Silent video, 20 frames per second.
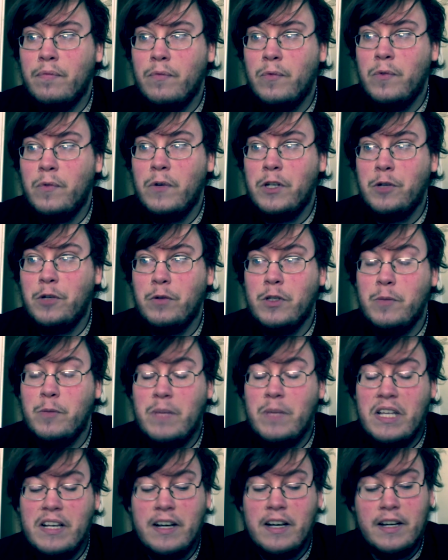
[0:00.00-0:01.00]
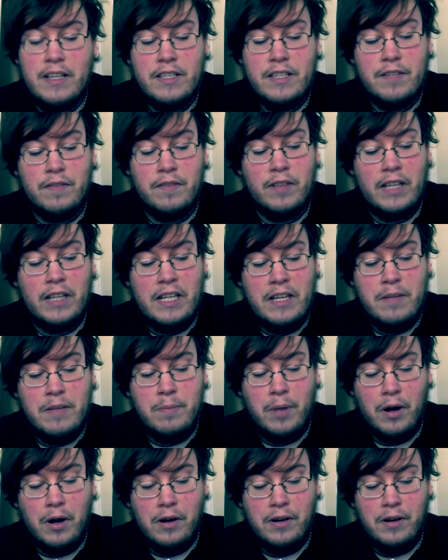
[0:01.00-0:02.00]
Which was because of Linkin
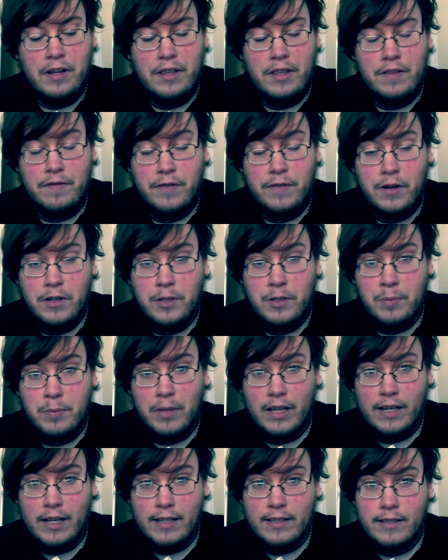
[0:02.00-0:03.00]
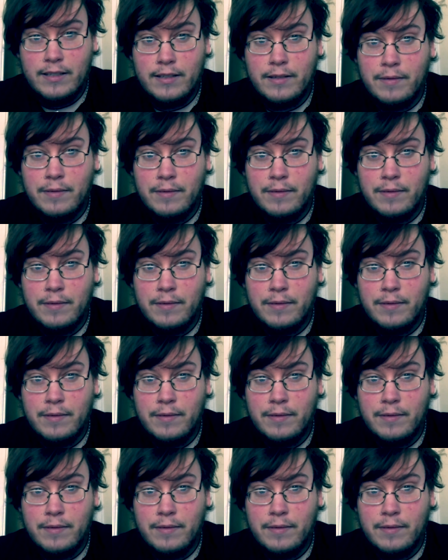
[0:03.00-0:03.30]
Park in the first place.